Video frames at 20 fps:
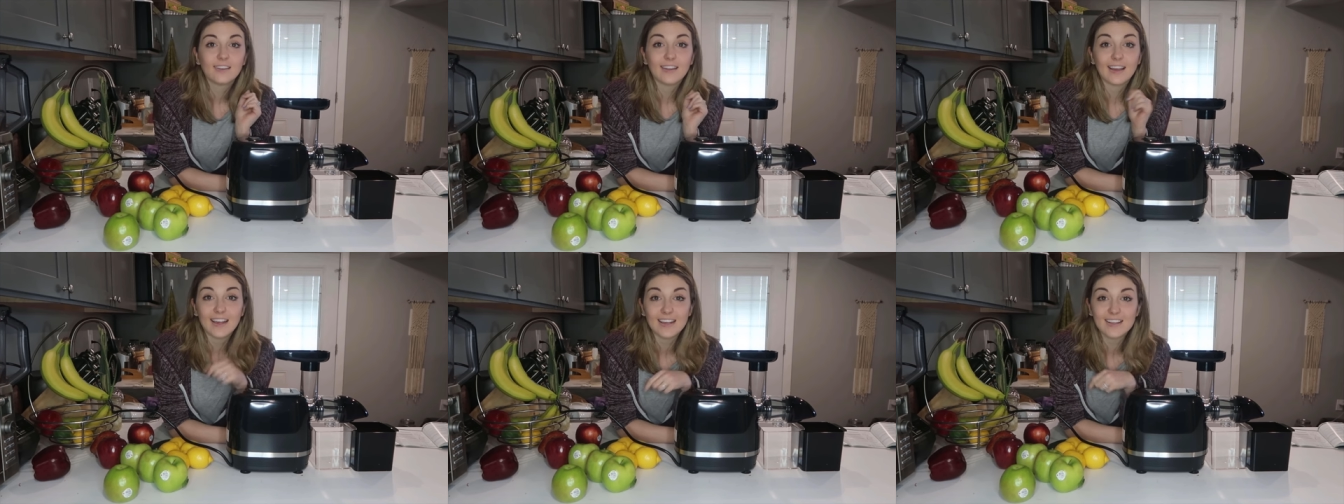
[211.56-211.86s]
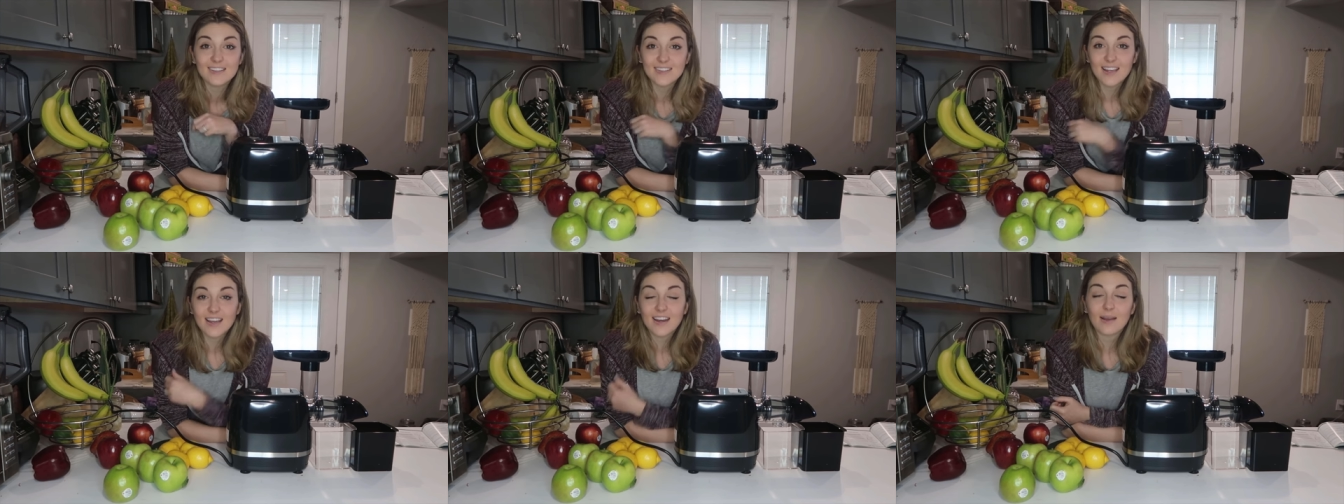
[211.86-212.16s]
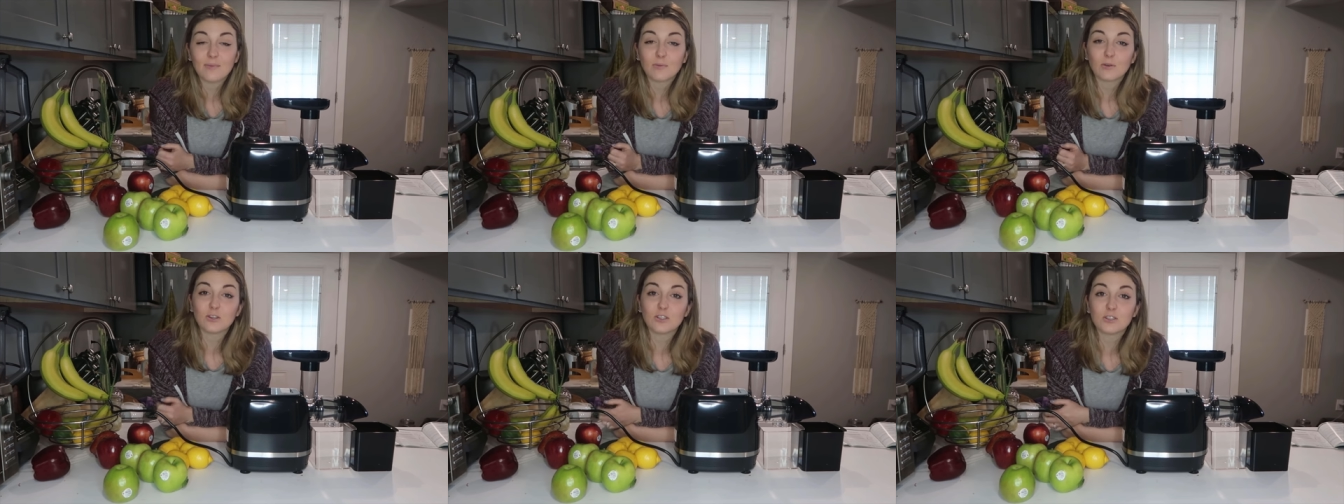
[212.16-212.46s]
Like I said,
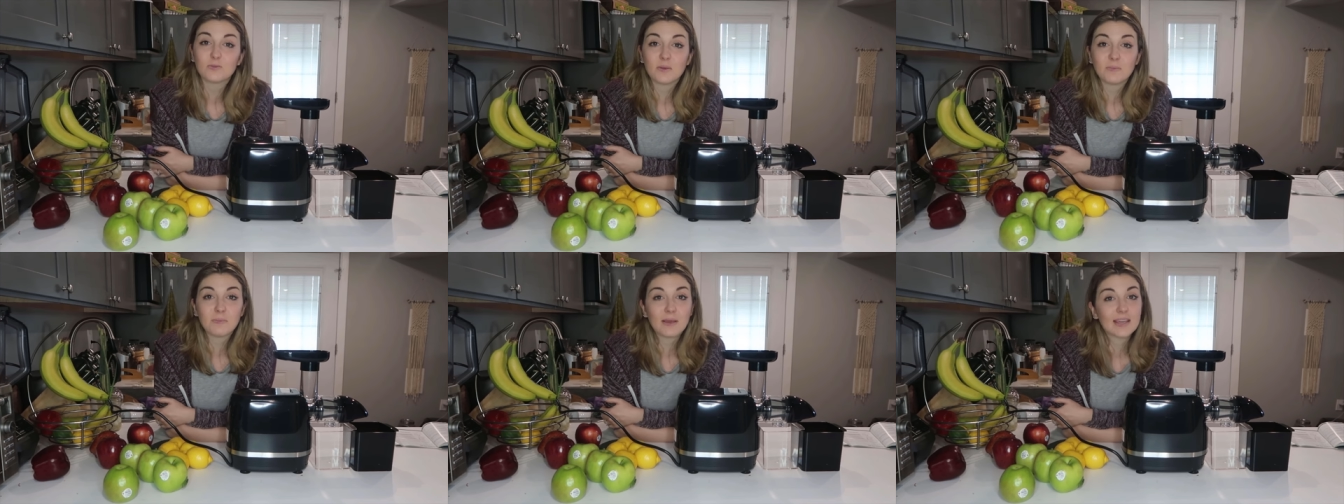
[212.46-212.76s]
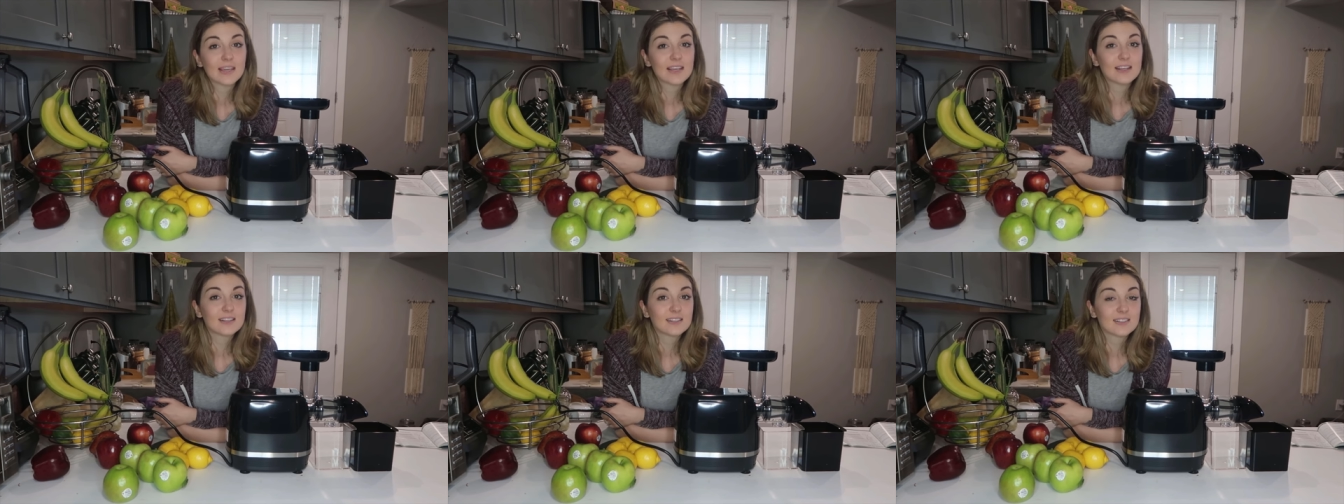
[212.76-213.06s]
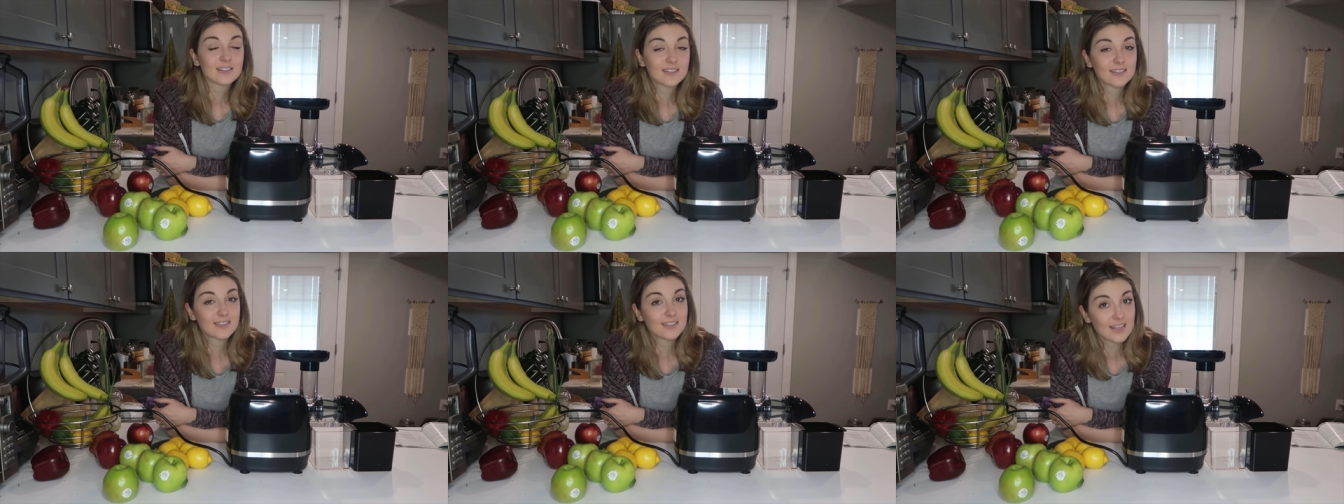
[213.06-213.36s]
I'm going to be making
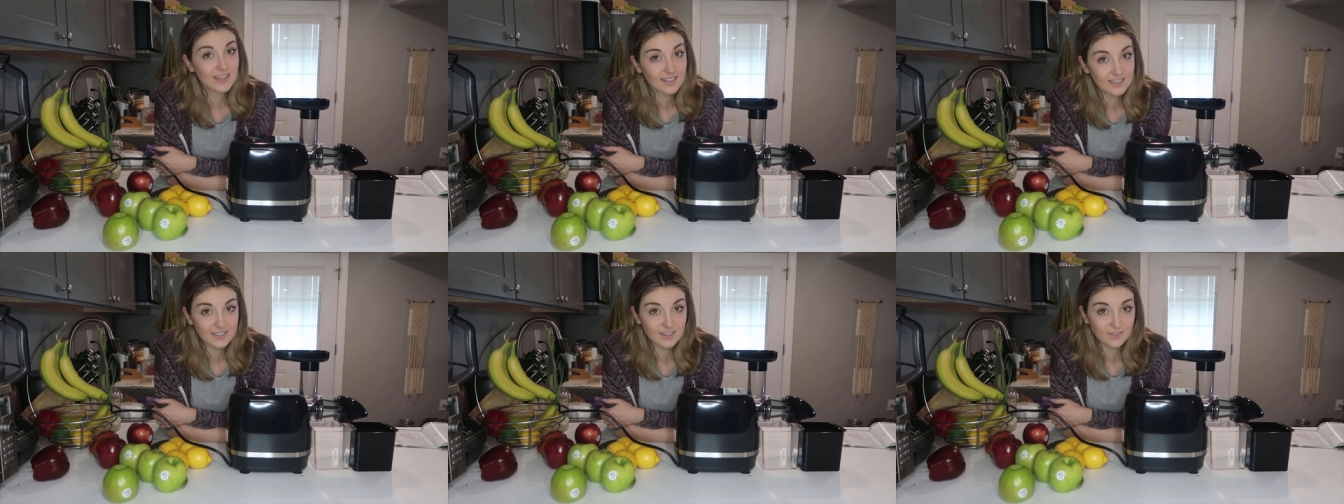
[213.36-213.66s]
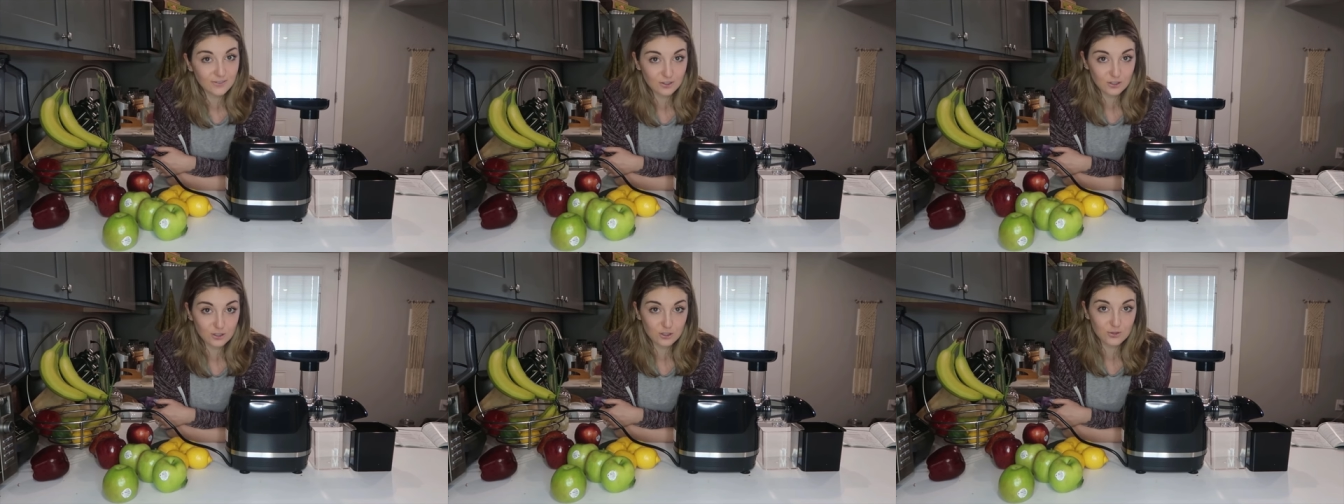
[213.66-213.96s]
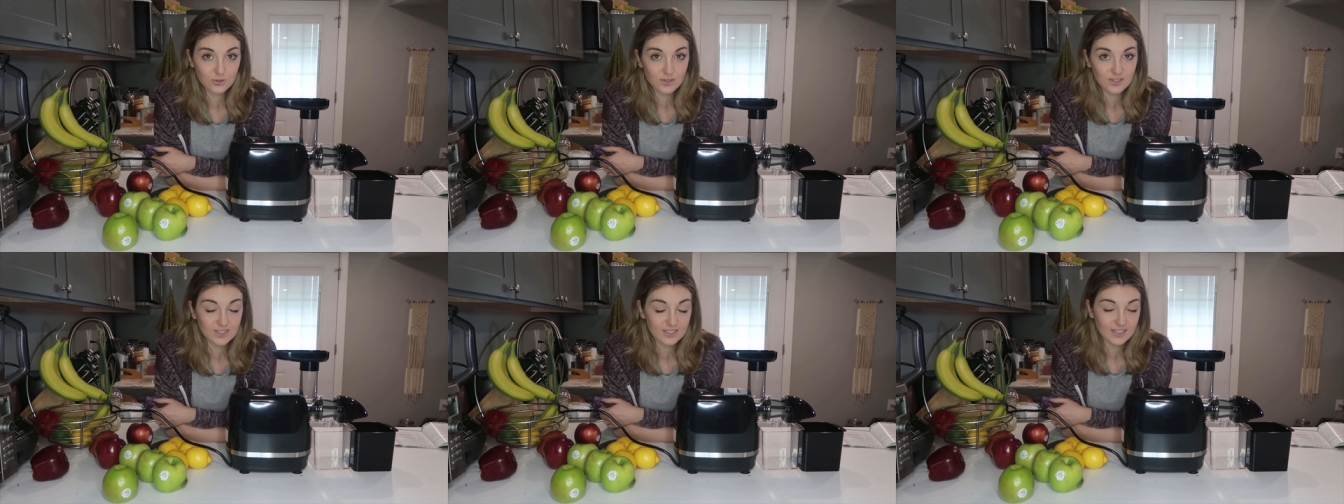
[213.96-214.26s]
six different
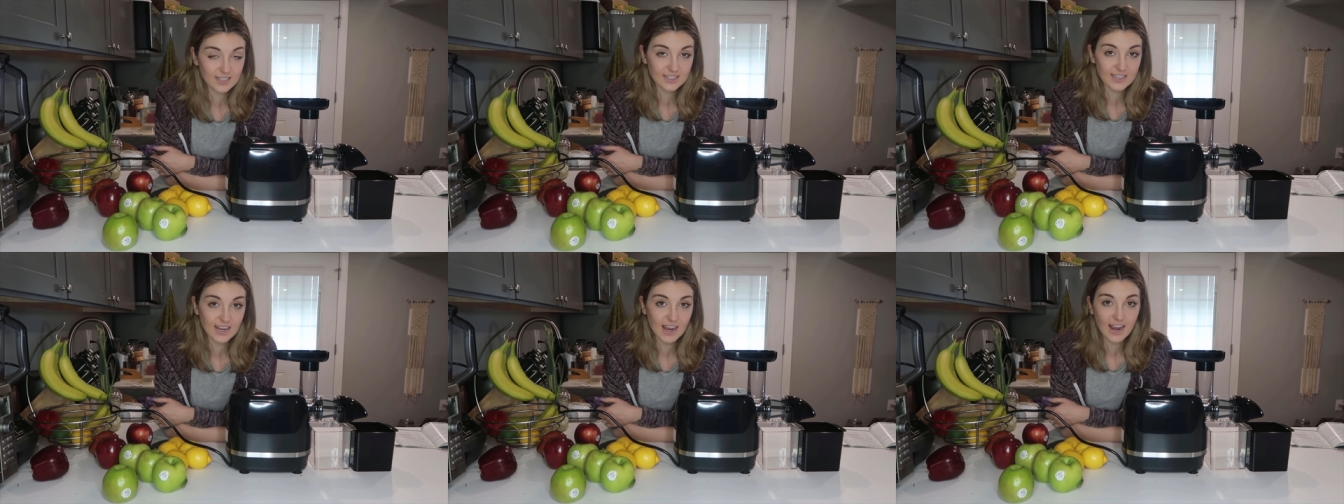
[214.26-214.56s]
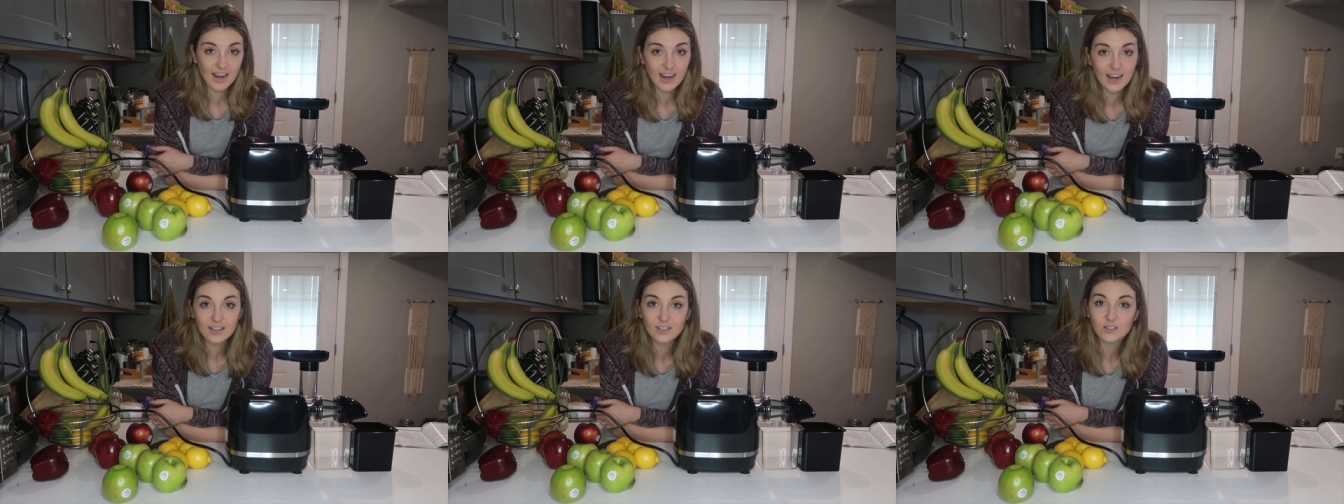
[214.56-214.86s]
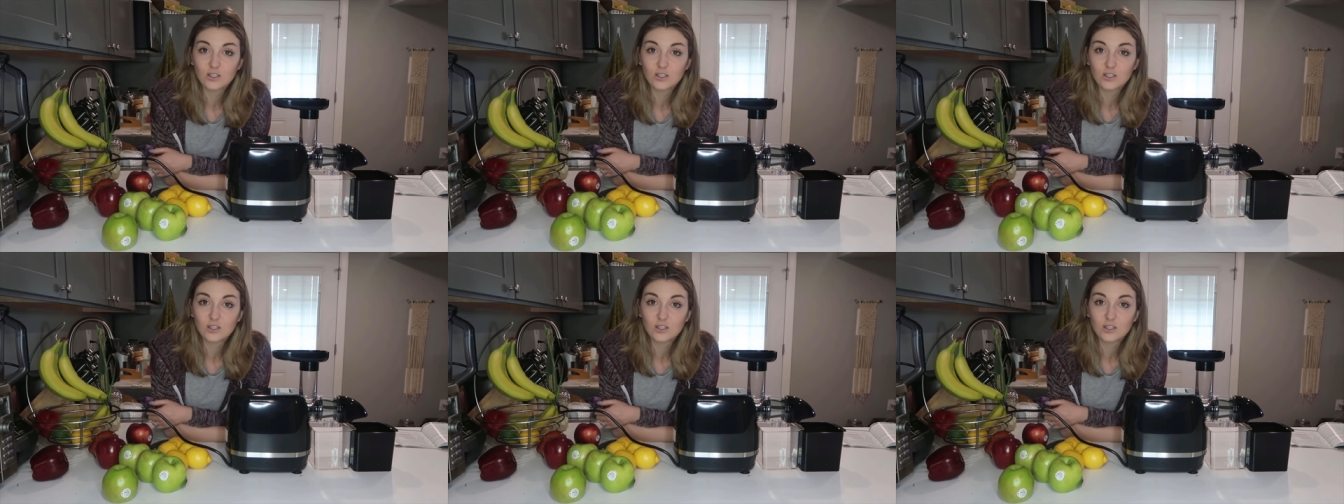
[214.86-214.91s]
juices today,